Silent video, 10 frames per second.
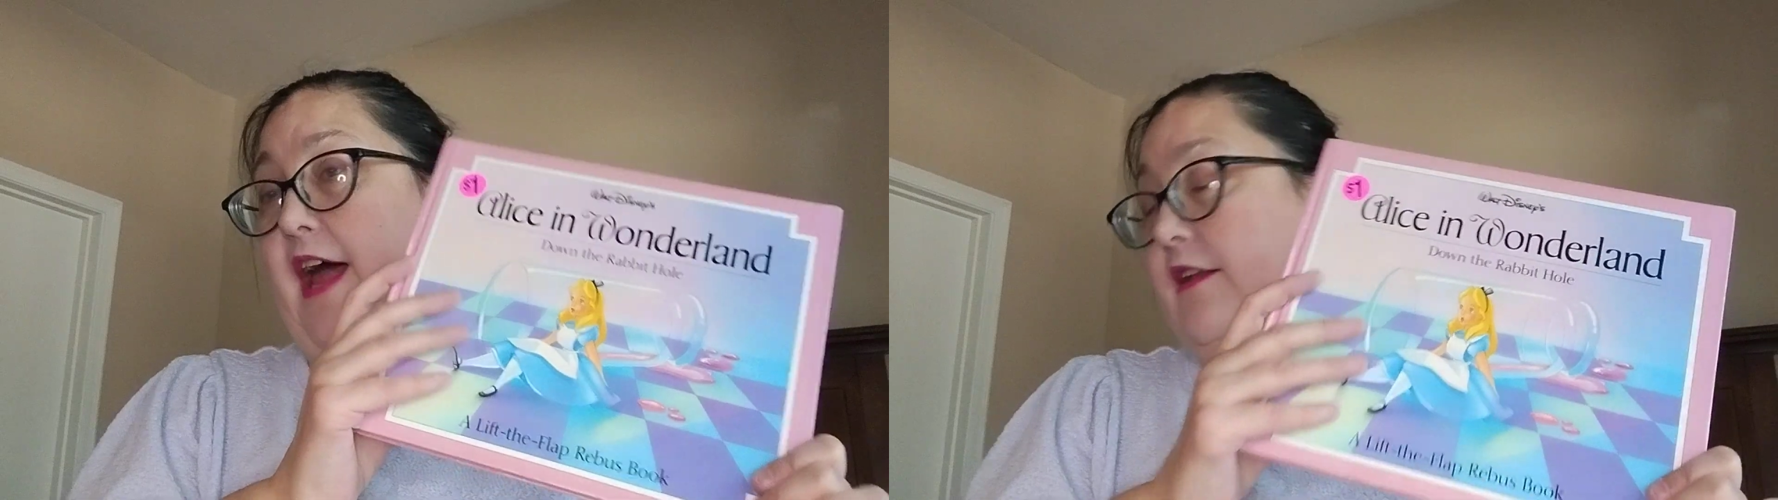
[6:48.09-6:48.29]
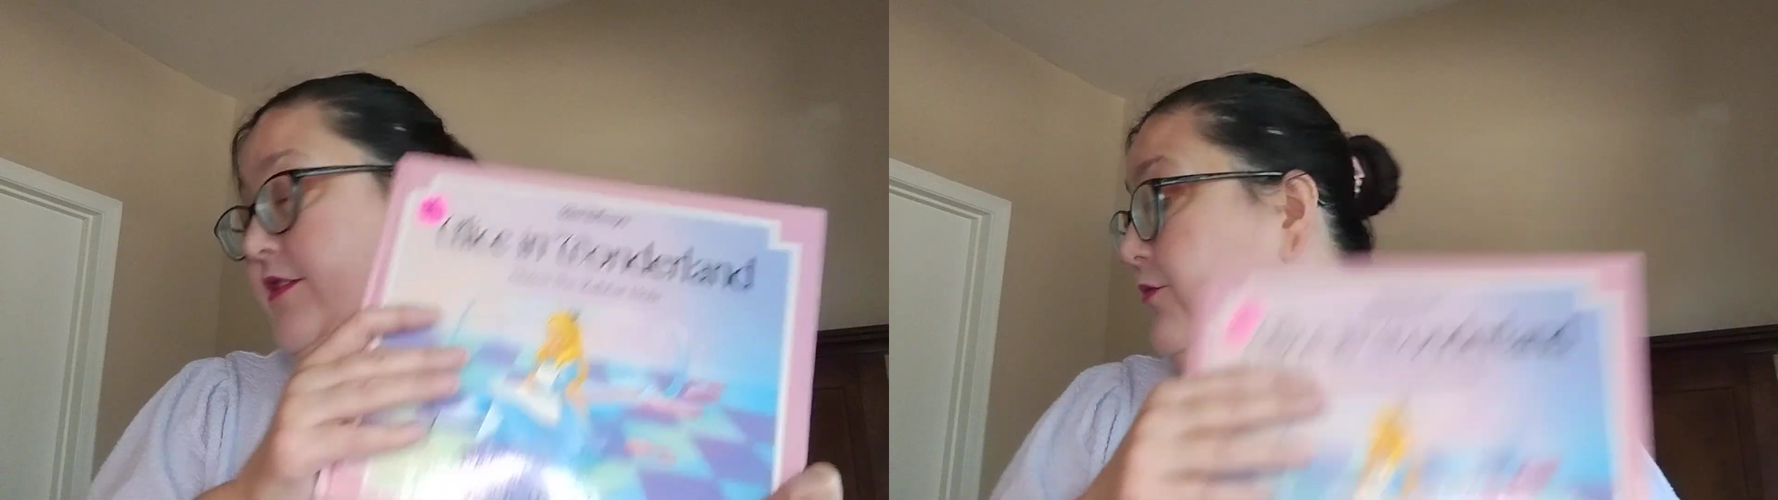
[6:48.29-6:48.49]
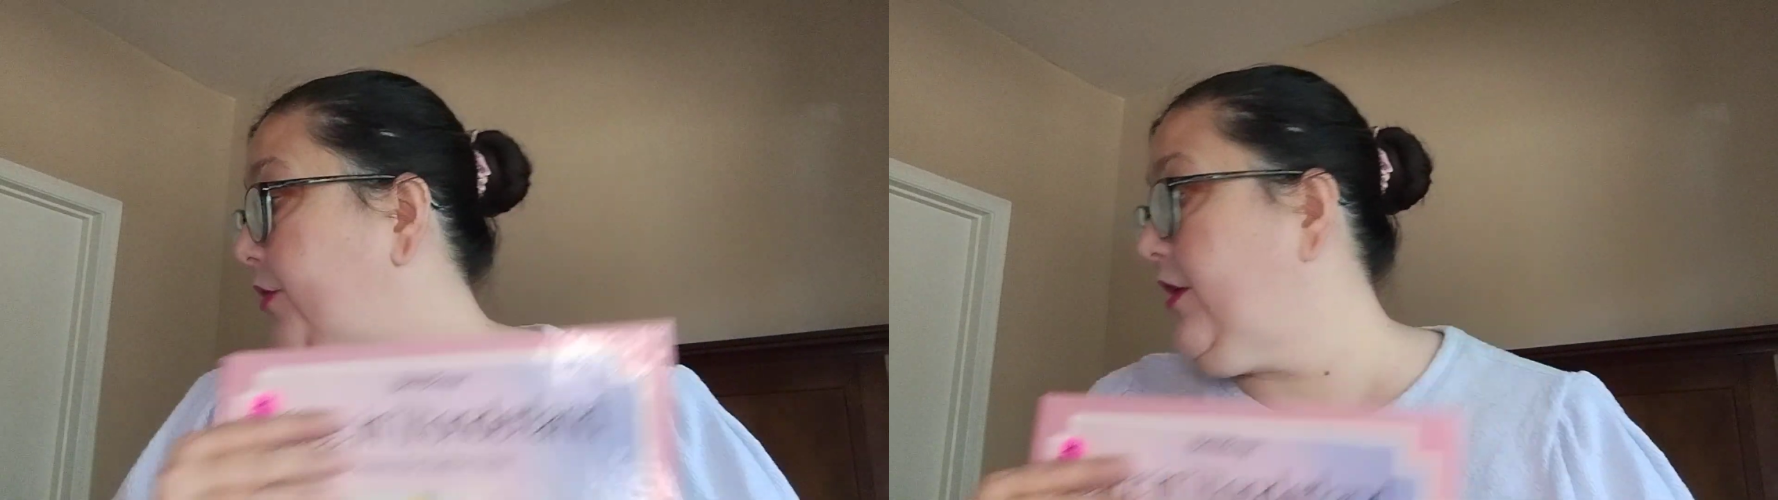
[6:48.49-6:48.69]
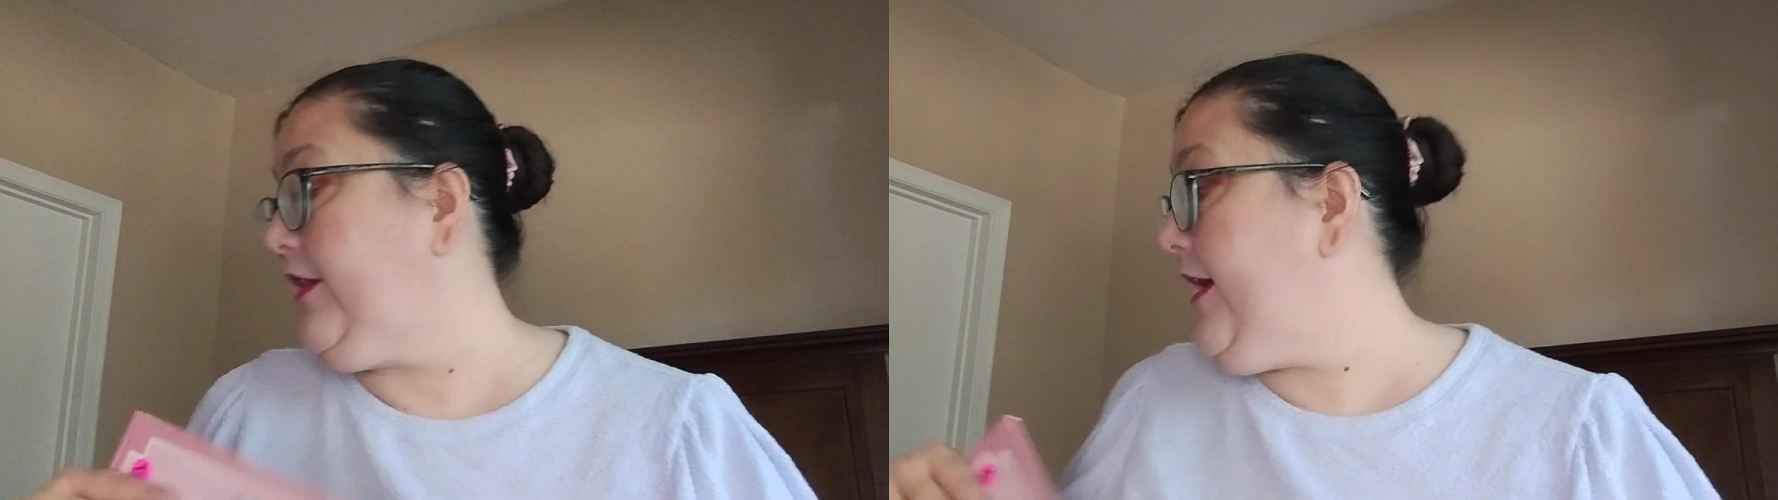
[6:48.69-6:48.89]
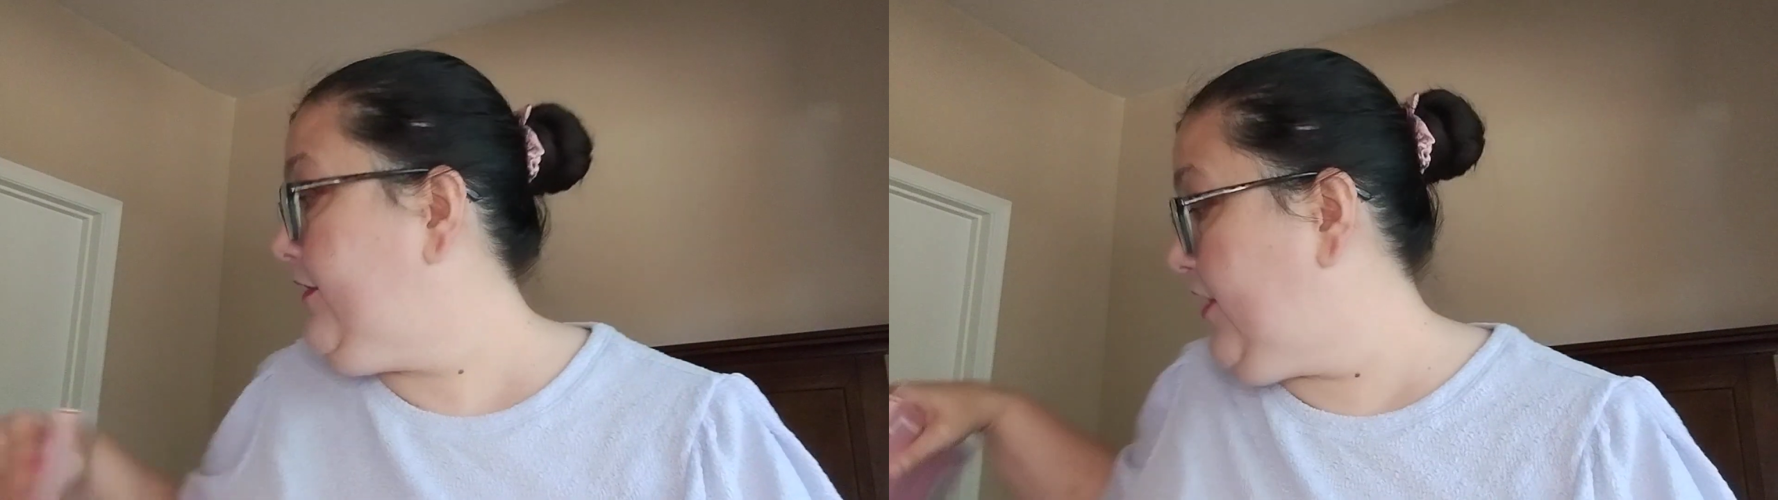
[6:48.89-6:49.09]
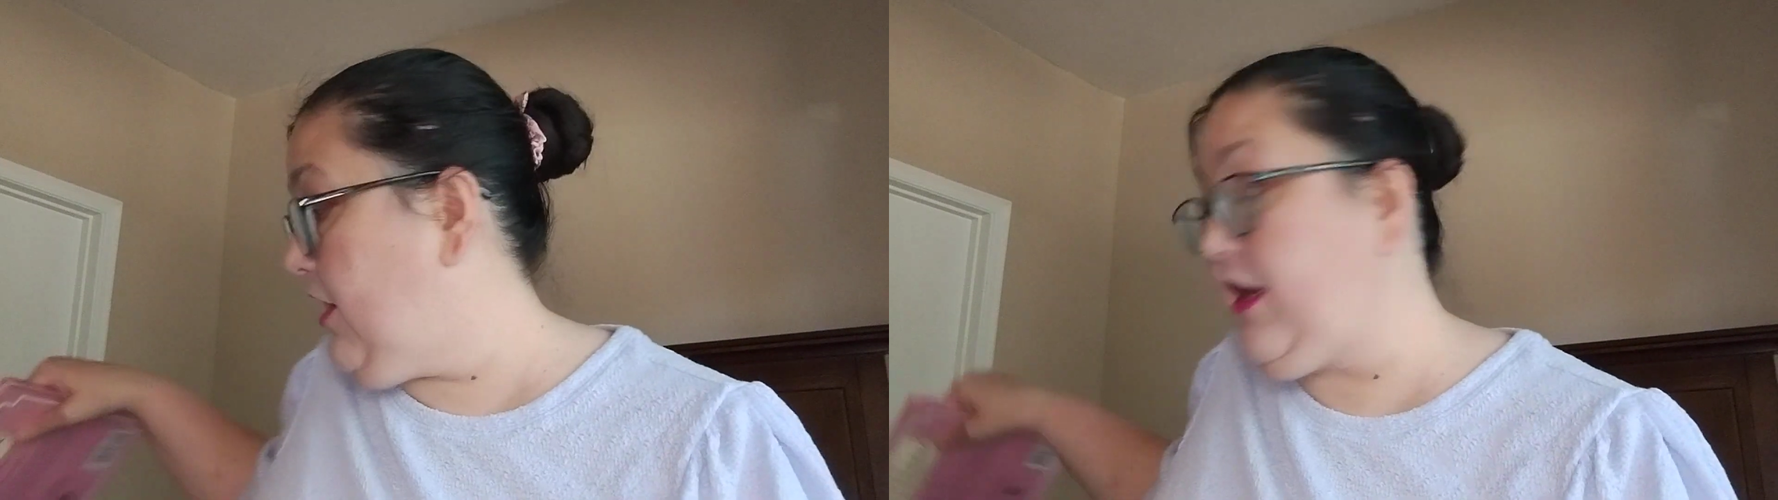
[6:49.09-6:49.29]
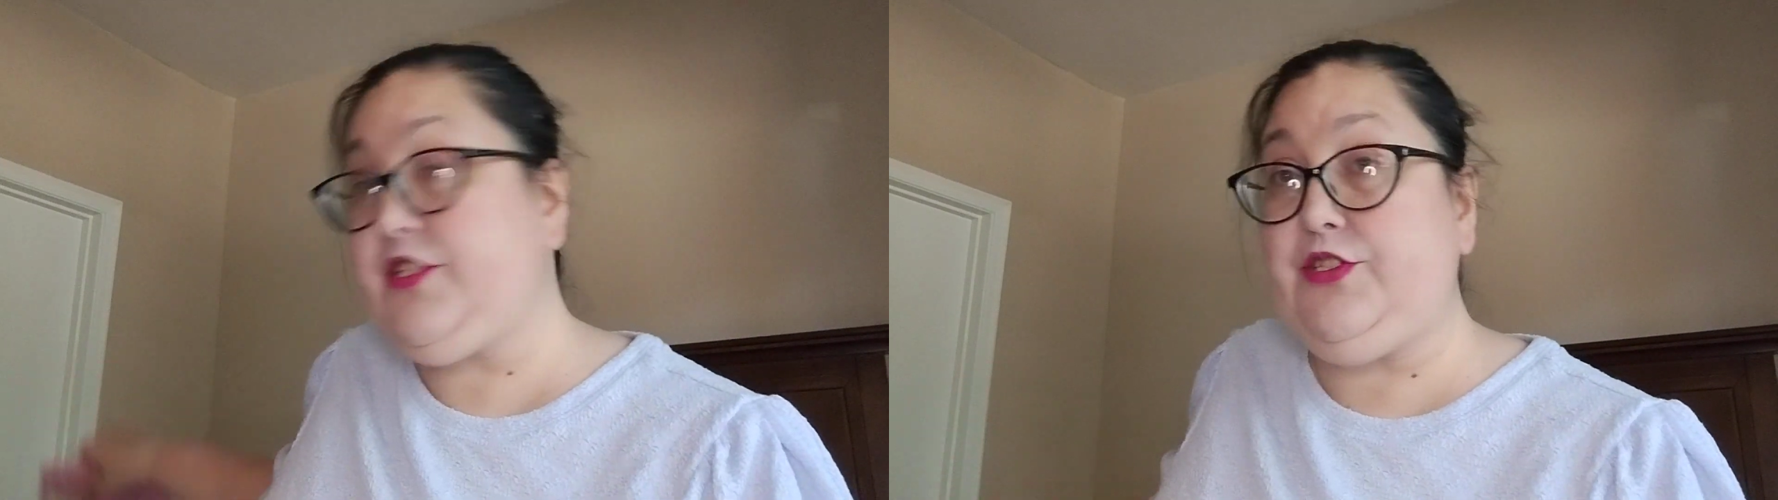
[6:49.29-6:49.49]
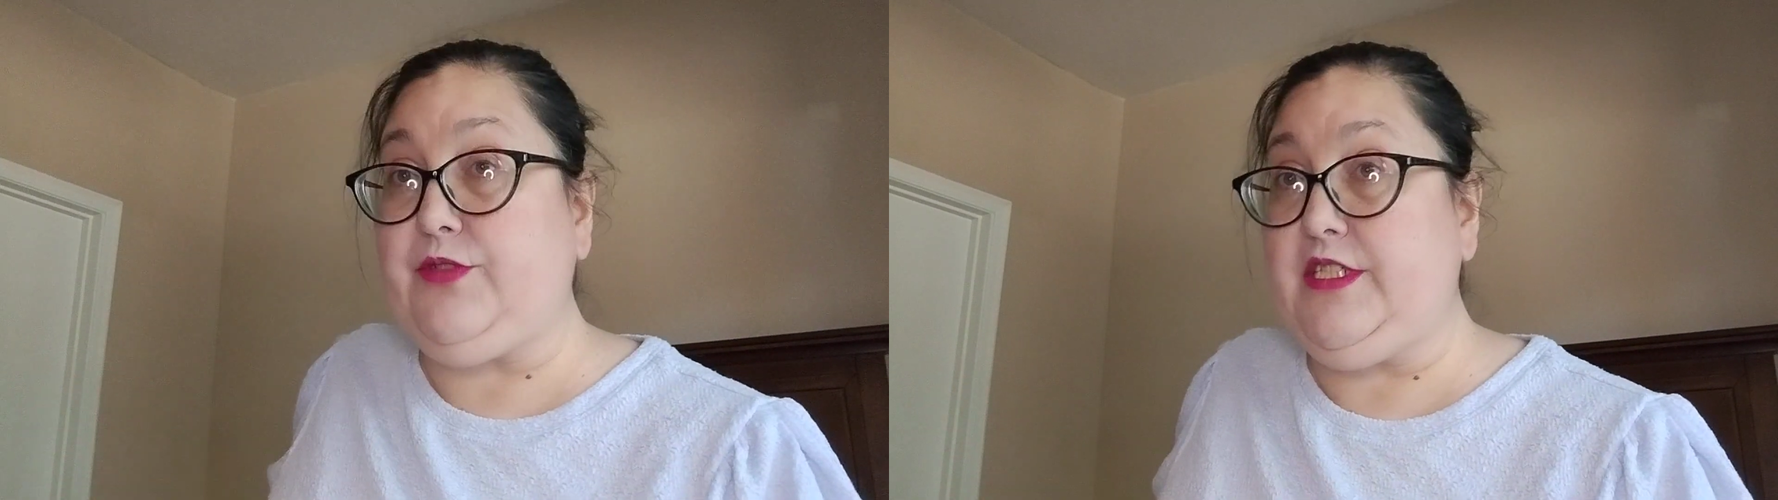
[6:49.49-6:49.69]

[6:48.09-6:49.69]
Alice in Wonderland, the cartoon